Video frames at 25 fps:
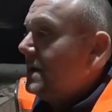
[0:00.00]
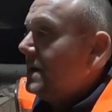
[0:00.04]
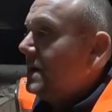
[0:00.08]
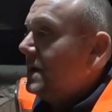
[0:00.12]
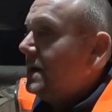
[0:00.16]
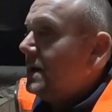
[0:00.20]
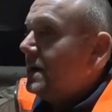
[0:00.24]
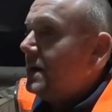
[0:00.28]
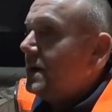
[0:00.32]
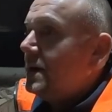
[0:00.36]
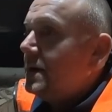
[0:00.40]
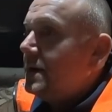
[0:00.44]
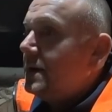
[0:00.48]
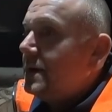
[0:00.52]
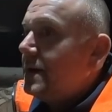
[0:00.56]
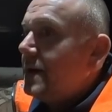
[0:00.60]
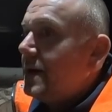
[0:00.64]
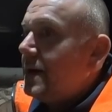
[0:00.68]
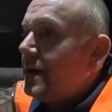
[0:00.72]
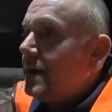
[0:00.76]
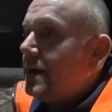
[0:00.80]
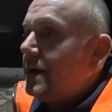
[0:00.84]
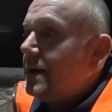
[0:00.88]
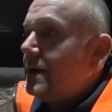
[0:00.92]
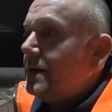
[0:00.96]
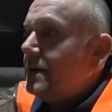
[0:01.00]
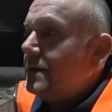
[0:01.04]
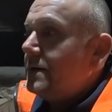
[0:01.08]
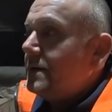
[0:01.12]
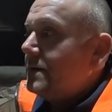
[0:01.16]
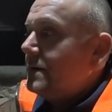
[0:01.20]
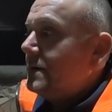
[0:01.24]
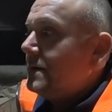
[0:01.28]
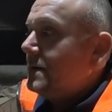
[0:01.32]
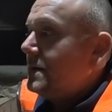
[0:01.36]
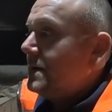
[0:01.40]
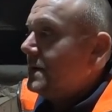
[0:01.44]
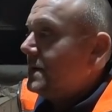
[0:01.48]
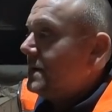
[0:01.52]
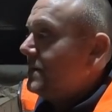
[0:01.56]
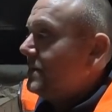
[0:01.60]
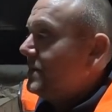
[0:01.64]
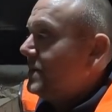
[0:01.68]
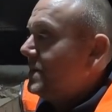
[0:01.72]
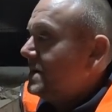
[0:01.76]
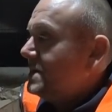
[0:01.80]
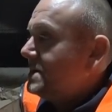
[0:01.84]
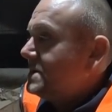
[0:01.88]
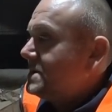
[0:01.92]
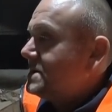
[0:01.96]
And
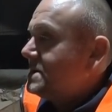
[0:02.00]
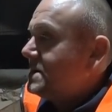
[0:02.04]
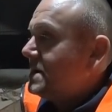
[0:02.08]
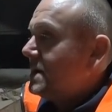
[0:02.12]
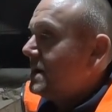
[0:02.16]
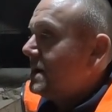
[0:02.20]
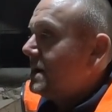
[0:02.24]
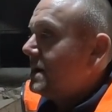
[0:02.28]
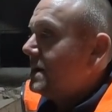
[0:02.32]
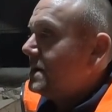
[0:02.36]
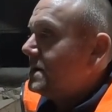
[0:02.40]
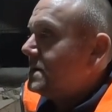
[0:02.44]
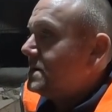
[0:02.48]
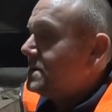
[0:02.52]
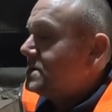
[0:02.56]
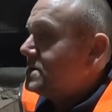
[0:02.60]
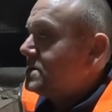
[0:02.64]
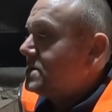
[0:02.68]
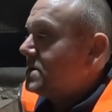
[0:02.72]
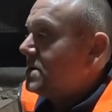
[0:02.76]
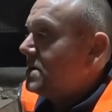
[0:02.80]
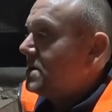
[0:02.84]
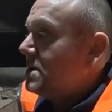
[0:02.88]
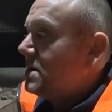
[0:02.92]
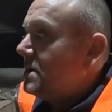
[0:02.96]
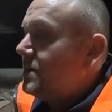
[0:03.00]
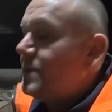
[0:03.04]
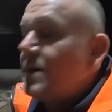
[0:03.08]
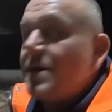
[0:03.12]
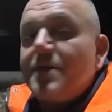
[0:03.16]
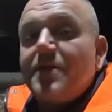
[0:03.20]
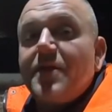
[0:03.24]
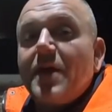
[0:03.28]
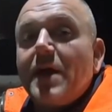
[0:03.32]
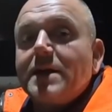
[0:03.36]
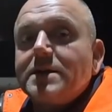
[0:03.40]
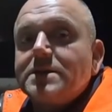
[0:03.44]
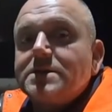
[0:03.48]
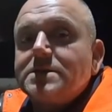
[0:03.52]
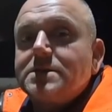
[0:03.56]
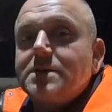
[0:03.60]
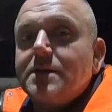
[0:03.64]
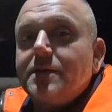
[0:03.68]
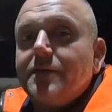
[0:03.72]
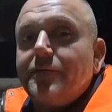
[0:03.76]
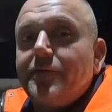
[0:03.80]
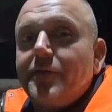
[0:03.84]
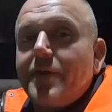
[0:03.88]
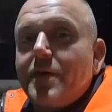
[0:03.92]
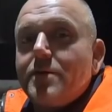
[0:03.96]
but thanks to
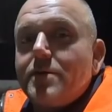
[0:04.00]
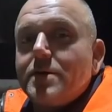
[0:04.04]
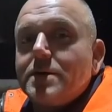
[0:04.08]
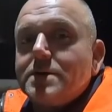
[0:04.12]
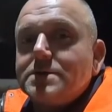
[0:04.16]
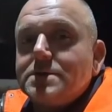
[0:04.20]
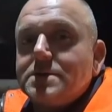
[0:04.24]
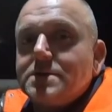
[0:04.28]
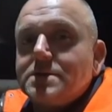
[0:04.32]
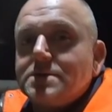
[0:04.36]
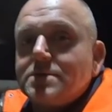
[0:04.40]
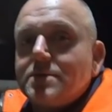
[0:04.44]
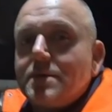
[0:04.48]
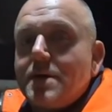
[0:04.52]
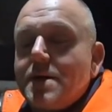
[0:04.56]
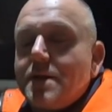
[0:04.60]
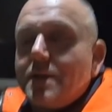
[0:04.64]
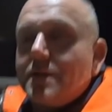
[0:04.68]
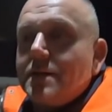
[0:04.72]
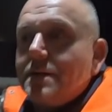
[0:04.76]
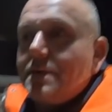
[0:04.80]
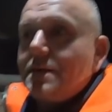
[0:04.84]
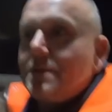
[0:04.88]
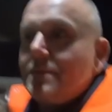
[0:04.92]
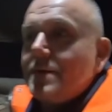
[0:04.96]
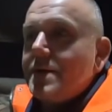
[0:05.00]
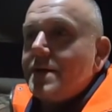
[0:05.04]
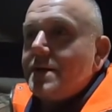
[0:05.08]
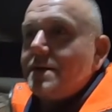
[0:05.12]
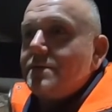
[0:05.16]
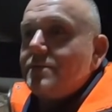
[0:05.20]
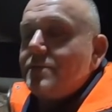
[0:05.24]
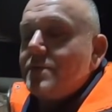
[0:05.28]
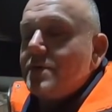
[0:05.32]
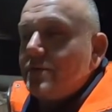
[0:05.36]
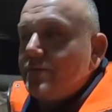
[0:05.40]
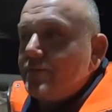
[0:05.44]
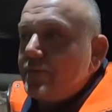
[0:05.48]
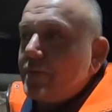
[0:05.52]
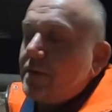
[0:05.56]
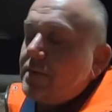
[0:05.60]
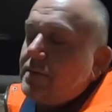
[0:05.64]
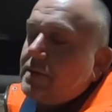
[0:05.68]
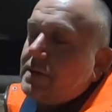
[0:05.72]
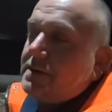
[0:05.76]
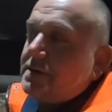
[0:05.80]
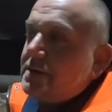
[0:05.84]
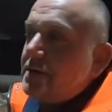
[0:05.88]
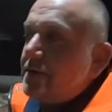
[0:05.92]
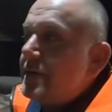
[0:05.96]
viewers as well. I mean, we'll
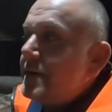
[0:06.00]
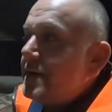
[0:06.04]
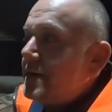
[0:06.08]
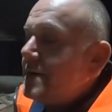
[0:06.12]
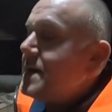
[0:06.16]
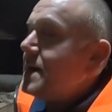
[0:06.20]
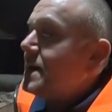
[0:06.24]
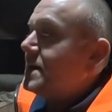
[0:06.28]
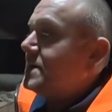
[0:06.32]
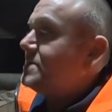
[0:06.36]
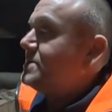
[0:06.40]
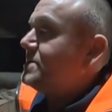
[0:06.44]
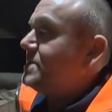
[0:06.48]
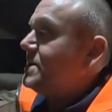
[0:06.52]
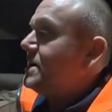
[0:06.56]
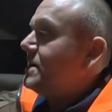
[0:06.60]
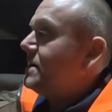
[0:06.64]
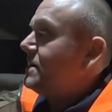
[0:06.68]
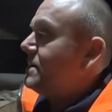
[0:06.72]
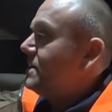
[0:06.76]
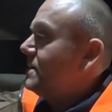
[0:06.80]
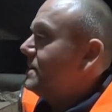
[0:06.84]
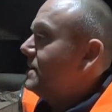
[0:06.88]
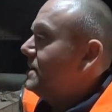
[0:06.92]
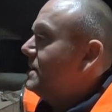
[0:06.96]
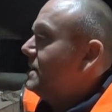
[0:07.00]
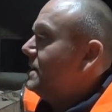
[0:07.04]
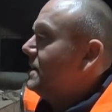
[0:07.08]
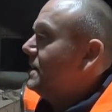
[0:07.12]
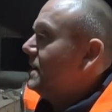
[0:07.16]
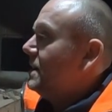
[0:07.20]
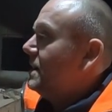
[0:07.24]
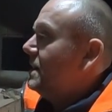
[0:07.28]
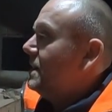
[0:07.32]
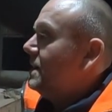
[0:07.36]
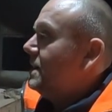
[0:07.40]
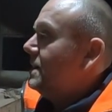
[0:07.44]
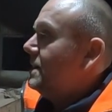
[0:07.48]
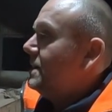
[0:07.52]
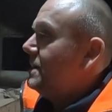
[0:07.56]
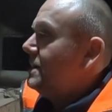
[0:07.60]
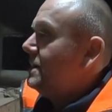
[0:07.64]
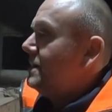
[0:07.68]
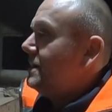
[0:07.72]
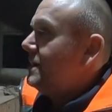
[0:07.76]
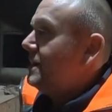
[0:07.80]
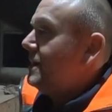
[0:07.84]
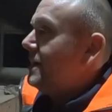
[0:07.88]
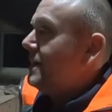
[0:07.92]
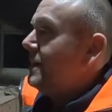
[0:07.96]
probably do it next year,
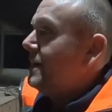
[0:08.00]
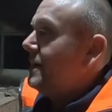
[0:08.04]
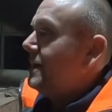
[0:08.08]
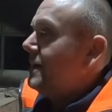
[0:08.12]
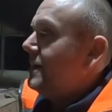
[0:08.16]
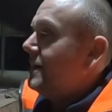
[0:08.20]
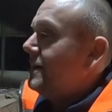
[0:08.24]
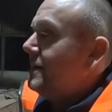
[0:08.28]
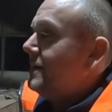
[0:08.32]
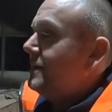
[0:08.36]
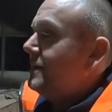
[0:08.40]
and